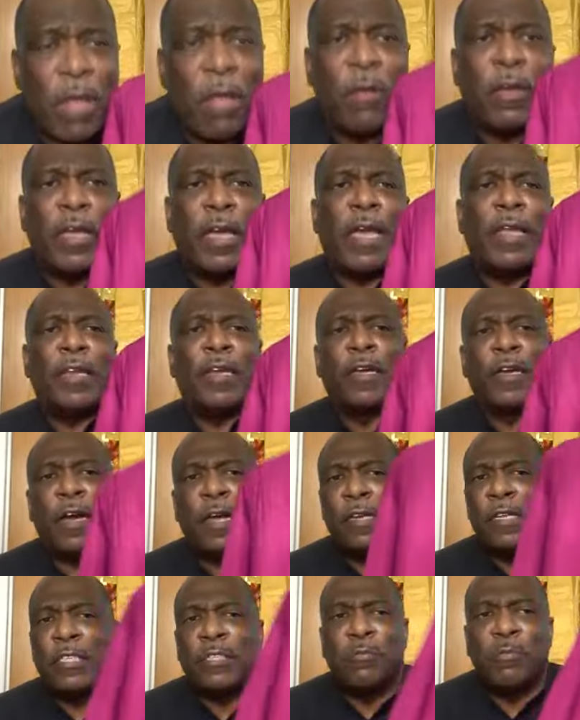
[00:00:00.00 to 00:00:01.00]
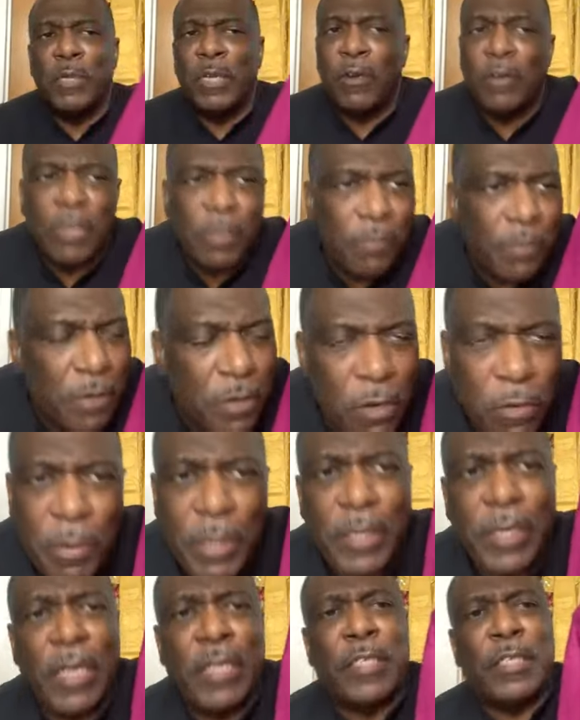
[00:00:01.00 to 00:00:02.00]
all kind of colors. We don't even know
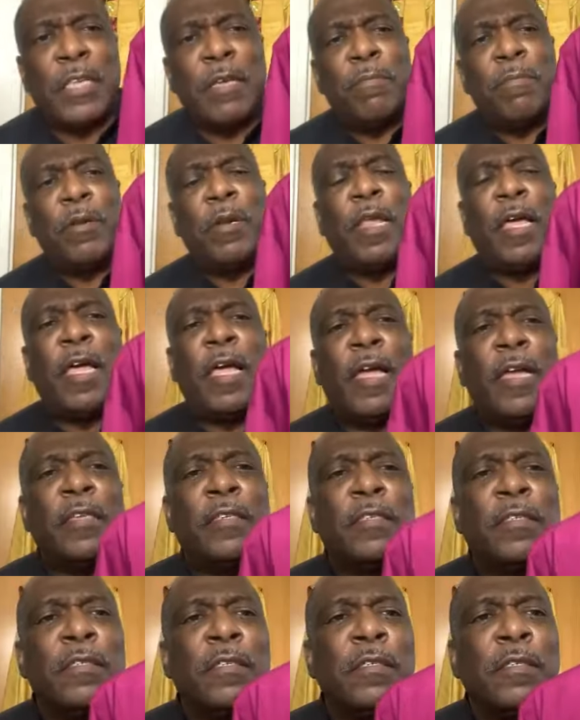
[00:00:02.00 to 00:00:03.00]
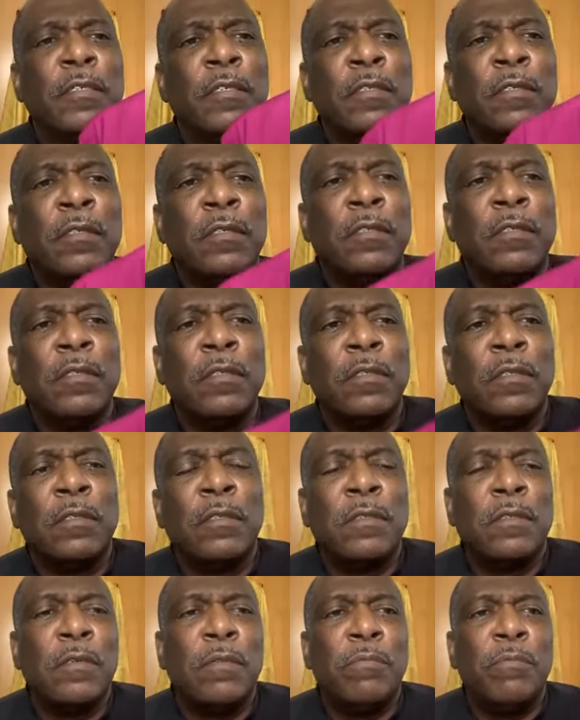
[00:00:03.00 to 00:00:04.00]
what they symbolize.
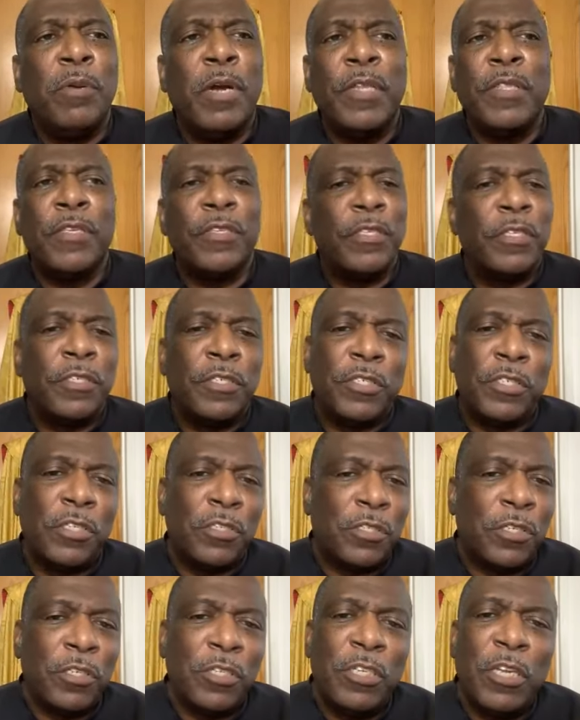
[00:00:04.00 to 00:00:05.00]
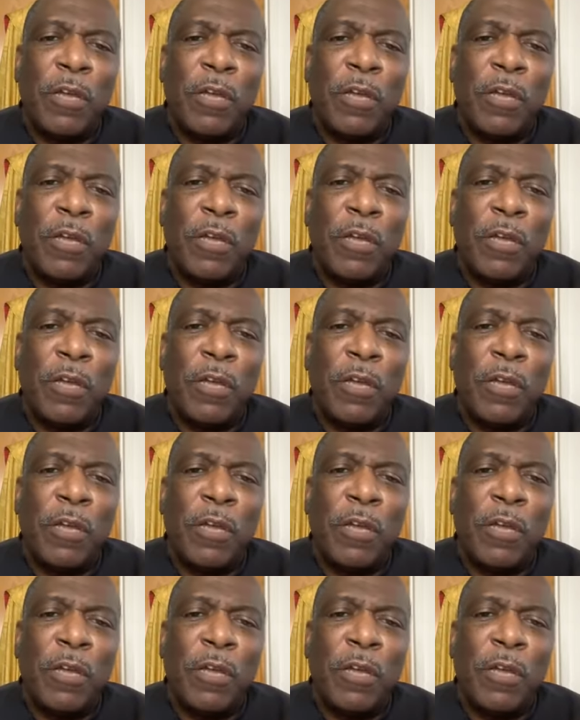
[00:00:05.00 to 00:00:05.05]
Brothers and sisters,